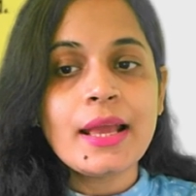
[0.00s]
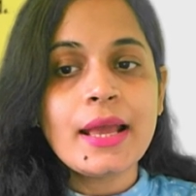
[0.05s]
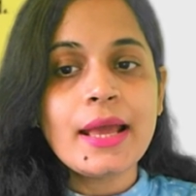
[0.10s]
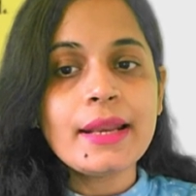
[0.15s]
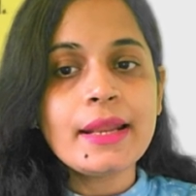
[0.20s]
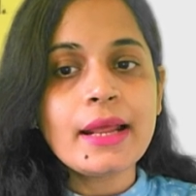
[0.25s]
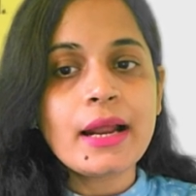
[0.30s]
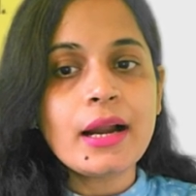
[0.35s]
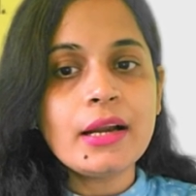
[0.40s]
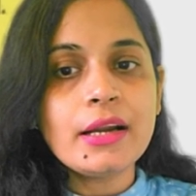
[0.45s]

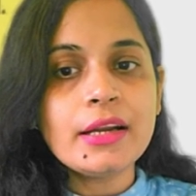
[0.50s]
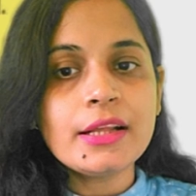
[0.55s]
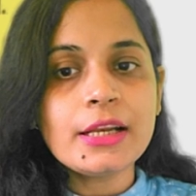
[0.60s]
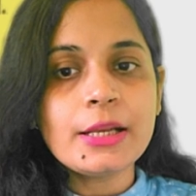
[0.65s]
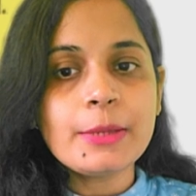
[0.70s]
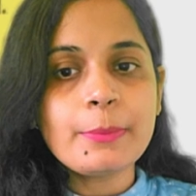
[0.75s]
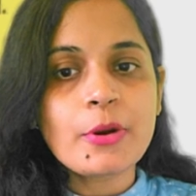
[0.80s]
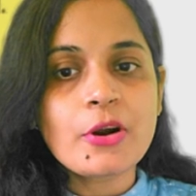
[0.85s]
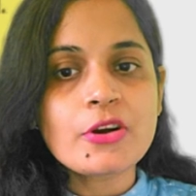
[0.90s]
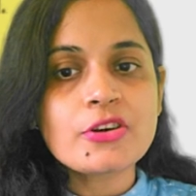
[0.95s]
An
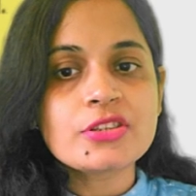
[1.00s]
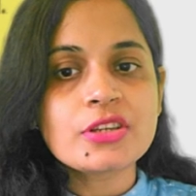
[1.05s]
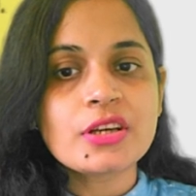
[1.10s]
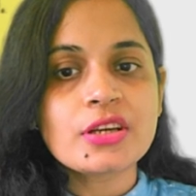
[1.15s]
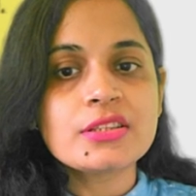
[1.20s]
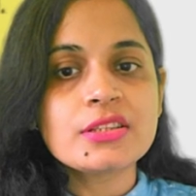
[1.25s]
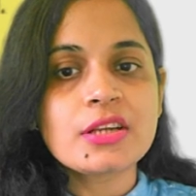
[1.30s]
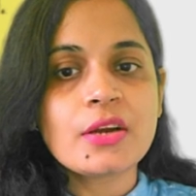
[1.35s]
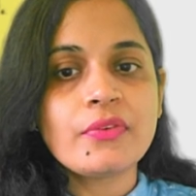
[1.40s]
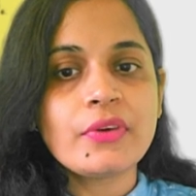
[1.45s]
elderly
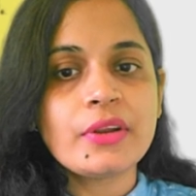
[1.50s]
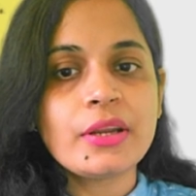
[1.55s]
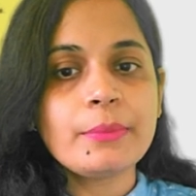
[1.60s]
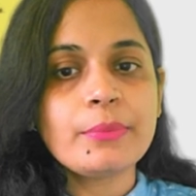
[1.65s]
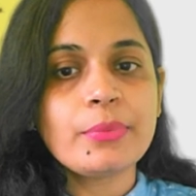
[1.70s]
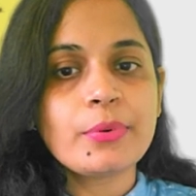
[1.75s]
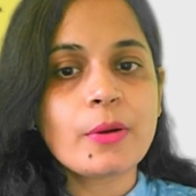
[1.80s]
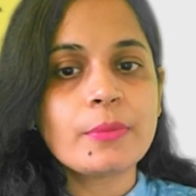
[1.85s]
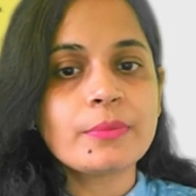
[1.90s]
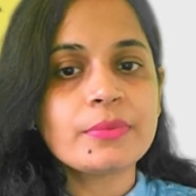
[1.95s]
person
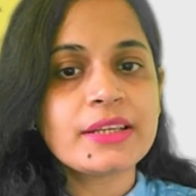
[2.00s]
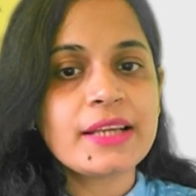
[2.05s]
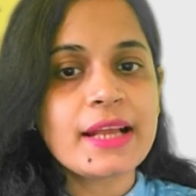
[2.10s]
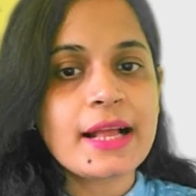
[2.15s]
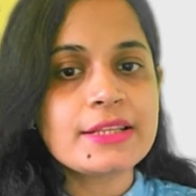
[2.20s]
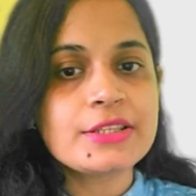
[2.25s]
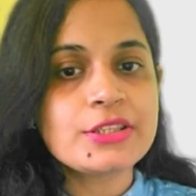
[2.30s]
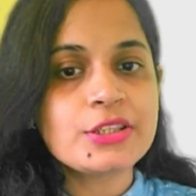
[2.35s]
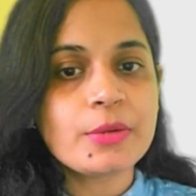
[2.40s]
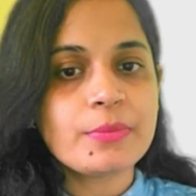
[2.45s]
suffering from
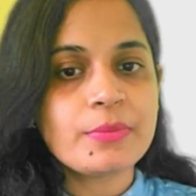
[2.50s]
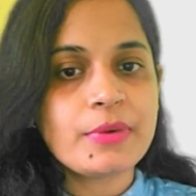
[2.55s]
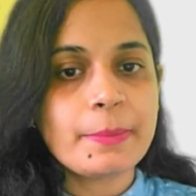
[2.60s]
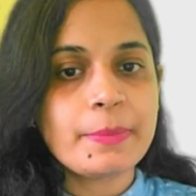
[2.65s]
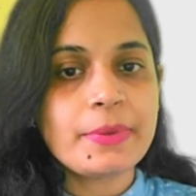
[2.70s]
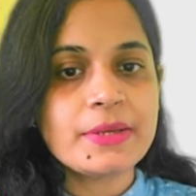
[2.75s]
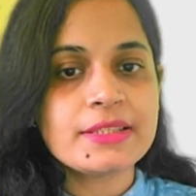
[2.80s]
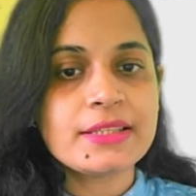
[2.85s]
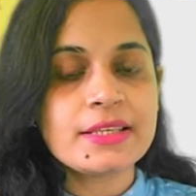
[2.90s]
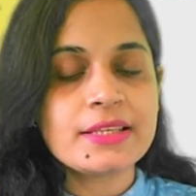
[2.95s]
calcium
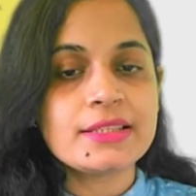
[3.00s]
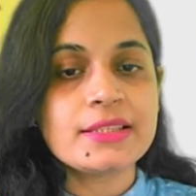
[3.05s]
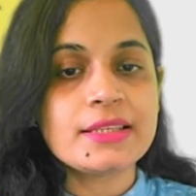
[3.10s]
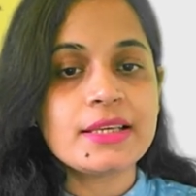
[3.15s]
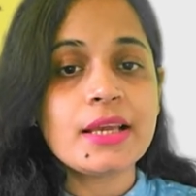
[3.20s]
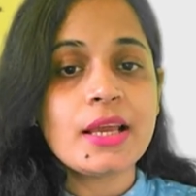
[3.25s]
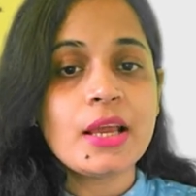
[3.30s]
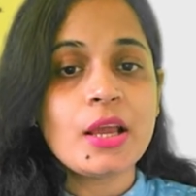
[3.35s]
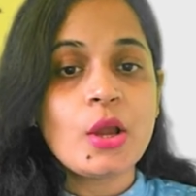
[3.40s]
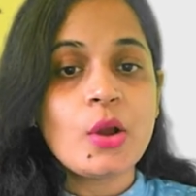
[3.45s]

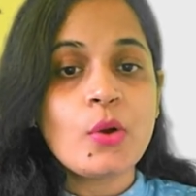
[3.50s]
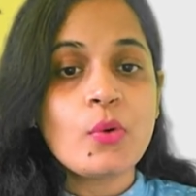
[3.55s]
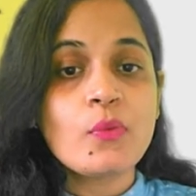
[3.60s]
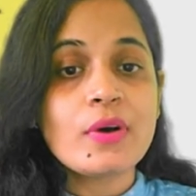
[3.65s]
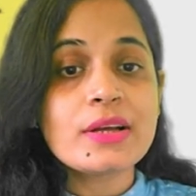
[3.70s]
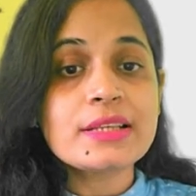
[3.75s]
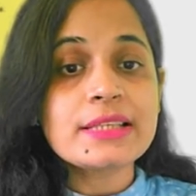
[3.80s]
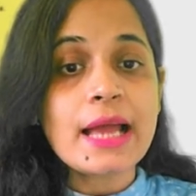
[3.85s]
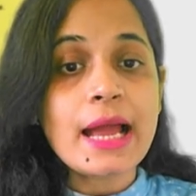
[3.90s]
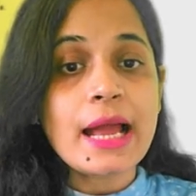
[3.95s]
deficiency
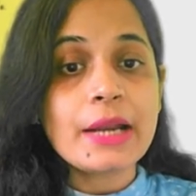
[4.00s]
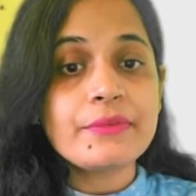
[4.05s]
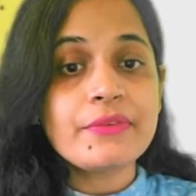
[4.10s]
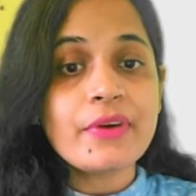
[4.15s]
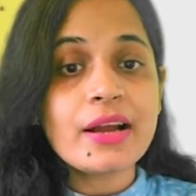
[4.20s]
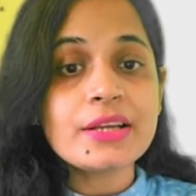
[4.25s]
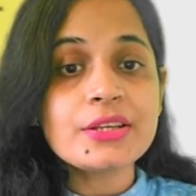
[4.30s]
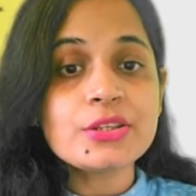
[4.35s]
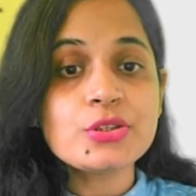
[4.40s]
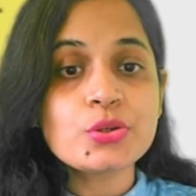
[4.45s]
was
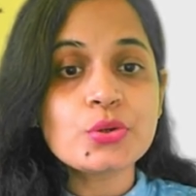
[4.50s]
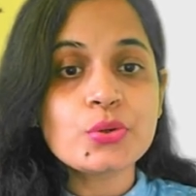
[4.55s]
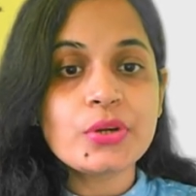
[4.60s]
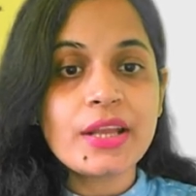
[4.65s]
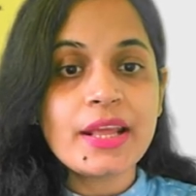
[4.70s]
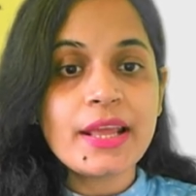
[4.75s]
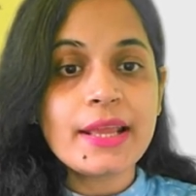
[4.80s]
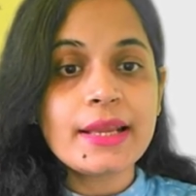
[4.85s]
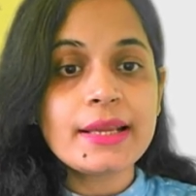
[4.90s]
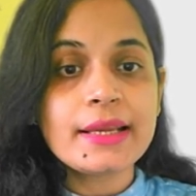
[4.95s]
advised to
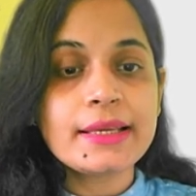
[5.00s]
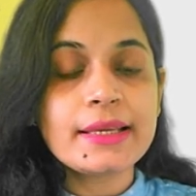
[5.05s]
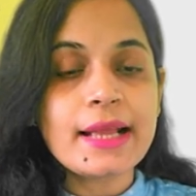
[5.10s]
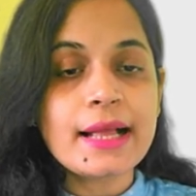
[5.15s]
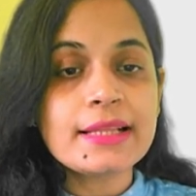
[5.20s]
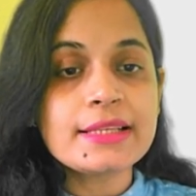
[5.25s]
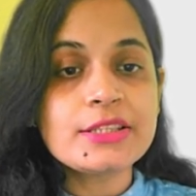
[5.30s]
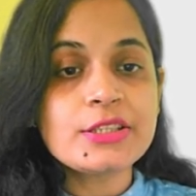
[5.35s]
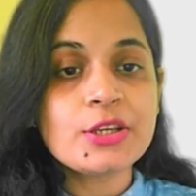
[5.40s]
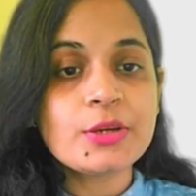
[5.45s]
take
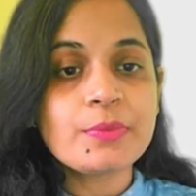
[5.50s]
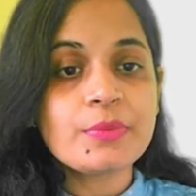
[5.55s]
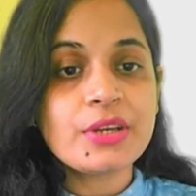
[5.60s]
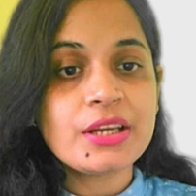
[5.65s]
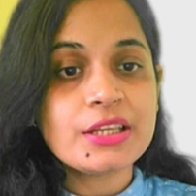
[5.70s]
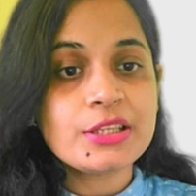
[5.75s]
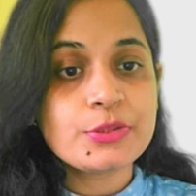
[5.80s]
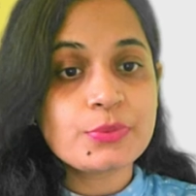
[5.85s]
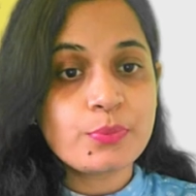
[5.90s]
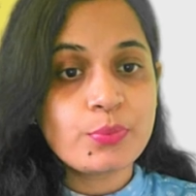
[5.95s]
calcium
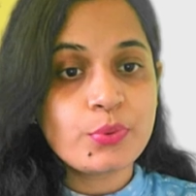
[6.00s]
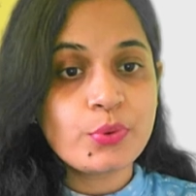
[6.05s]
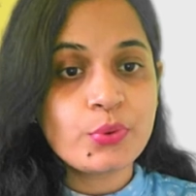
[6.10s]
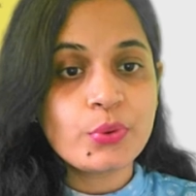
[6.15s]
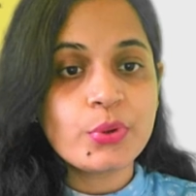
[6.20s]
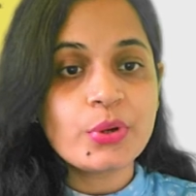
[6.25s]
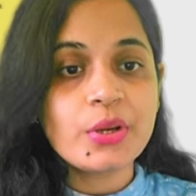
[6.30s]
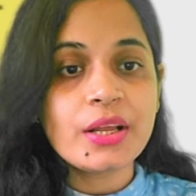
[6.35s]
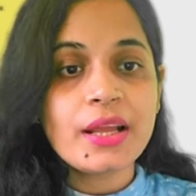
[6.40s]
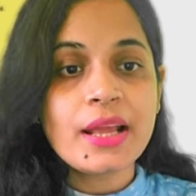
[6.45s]
rich
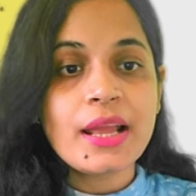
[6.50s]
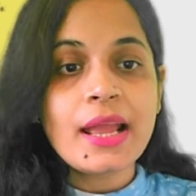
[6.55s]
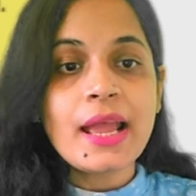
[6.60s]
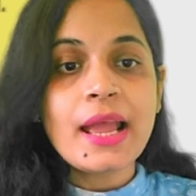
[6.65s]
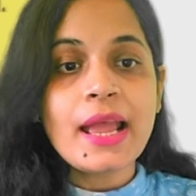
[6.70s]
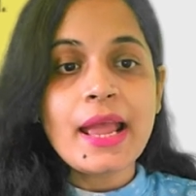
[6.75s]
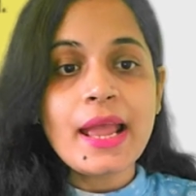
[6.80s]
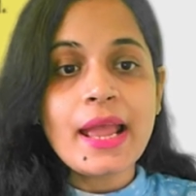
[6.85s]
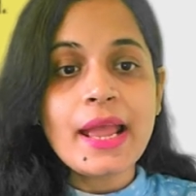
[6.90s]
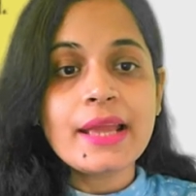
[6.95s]
food
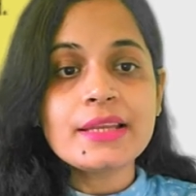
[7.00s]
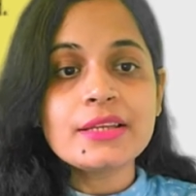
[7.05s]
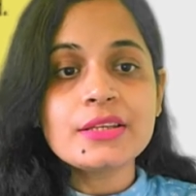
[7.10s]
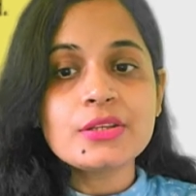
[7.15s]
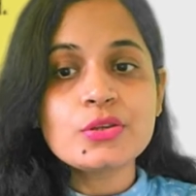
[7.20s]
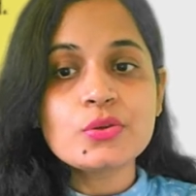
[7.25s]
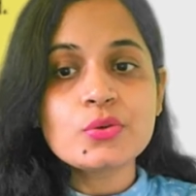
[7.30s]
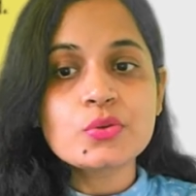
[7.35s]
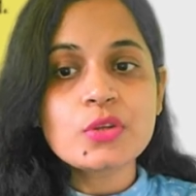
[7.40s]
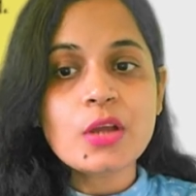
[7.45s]

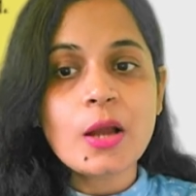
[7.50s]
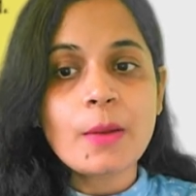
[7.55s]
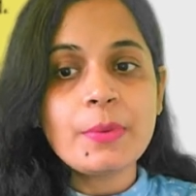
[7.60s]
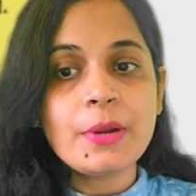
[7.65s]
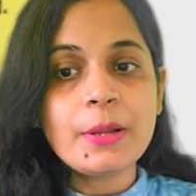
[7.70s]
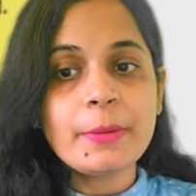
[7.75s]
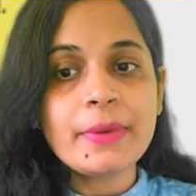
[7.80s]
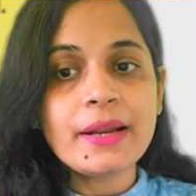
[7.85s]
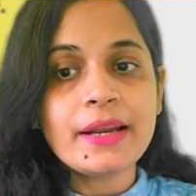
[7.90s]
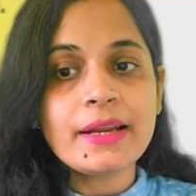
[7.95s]
and to
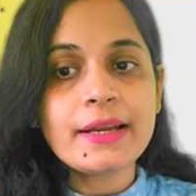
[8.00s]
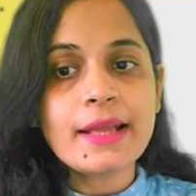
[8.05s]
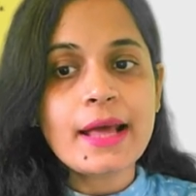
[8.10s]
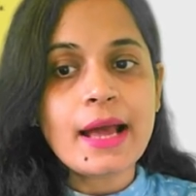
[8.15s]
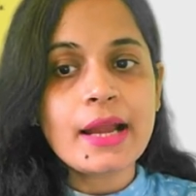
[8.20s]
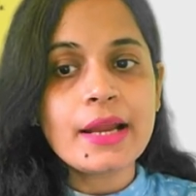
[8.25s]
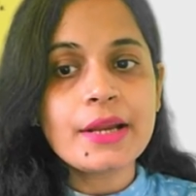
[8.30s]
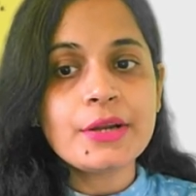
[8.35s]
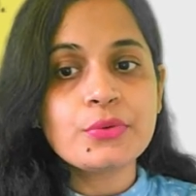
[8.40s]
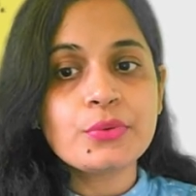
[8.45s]
supplement
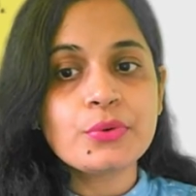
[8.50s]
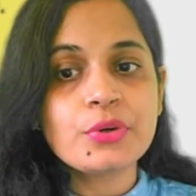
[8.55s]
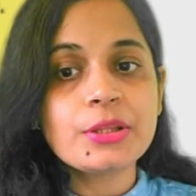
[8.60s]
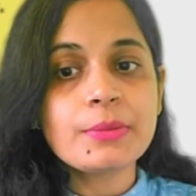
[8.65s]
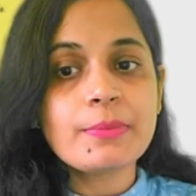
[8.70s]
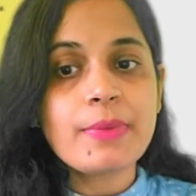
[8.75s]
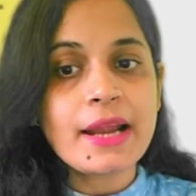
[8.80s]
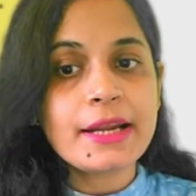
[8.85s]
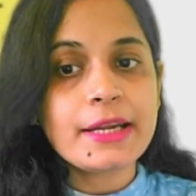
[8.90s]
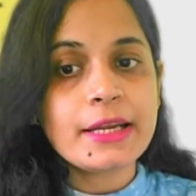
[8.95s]
diet with
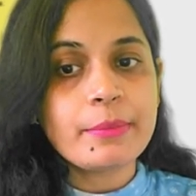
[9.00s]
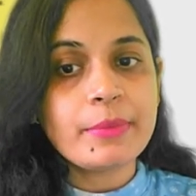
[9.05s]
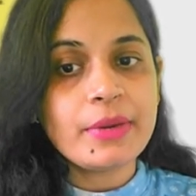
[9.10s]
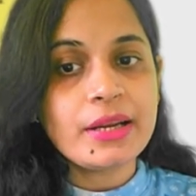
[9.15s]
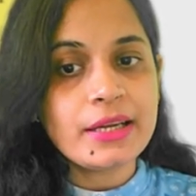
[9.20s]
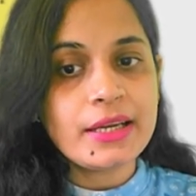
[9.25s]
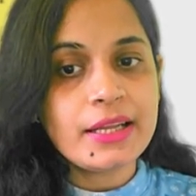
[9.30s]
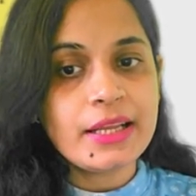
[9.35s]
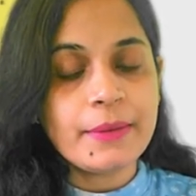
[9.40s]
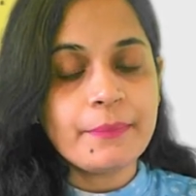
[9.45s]

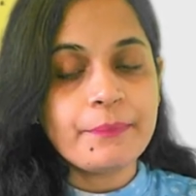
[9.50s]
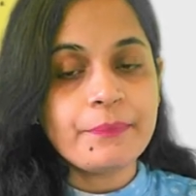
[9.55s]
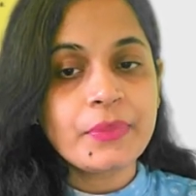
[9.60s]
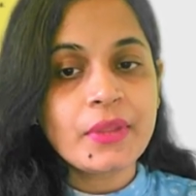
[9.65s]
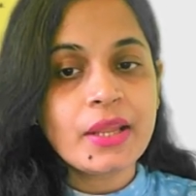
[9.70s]
vitamin D.